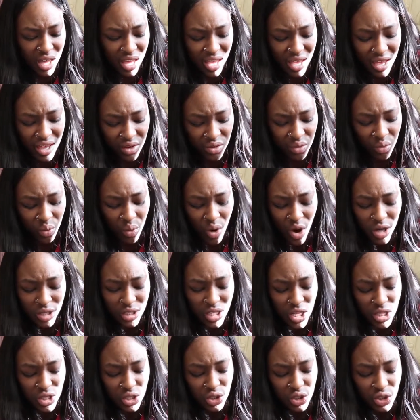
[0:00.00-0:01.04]
and walk
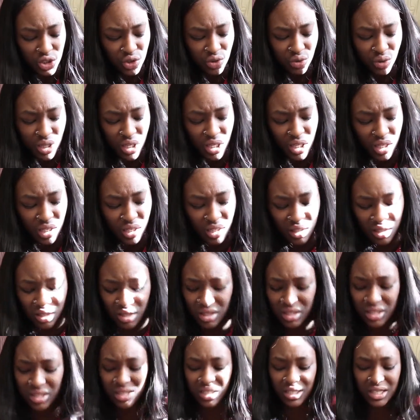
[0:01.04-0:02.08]
down the street
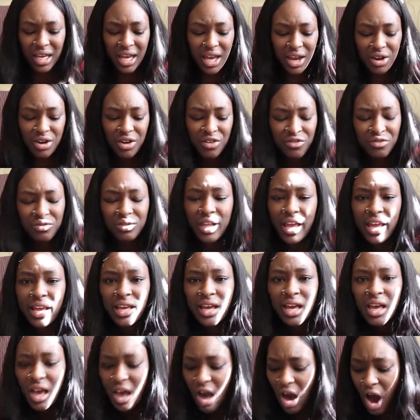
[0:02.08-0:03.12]
scared of,
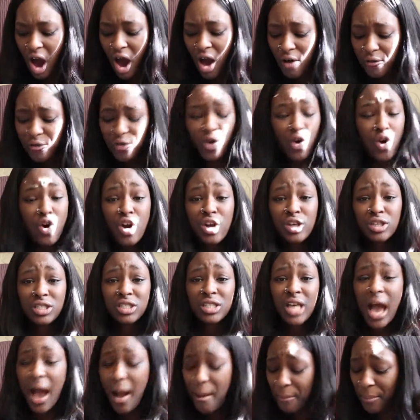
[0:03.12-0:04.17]
like, of
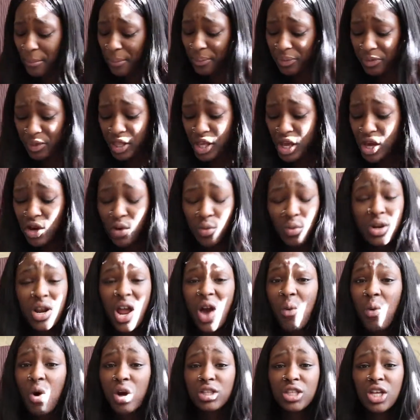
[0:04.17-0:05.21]
course, look, when
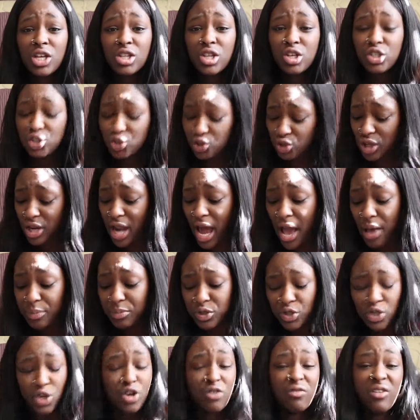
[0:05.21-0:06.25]
I walk down the street, I
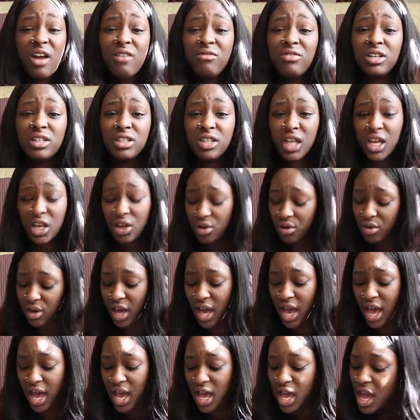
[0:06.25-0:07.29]
observe everything,
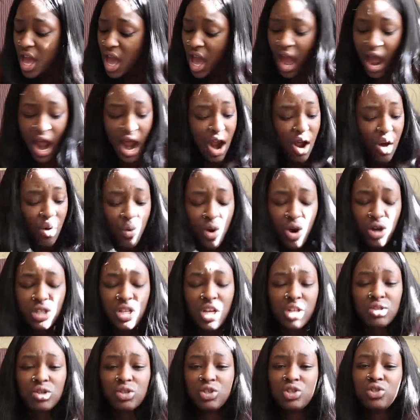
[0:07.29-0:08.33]
okay? I don't walk
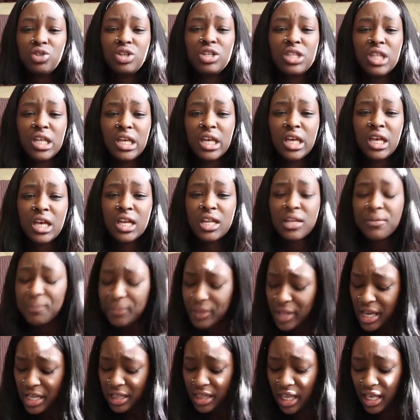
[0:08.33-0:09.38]
down the street
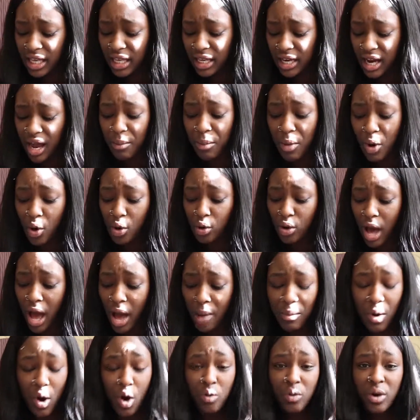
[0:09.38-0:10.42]
thinking
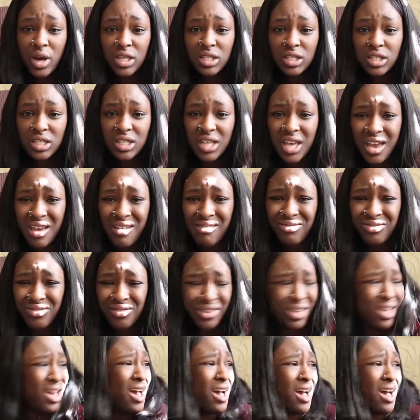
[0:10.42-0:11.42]
I'm always safe.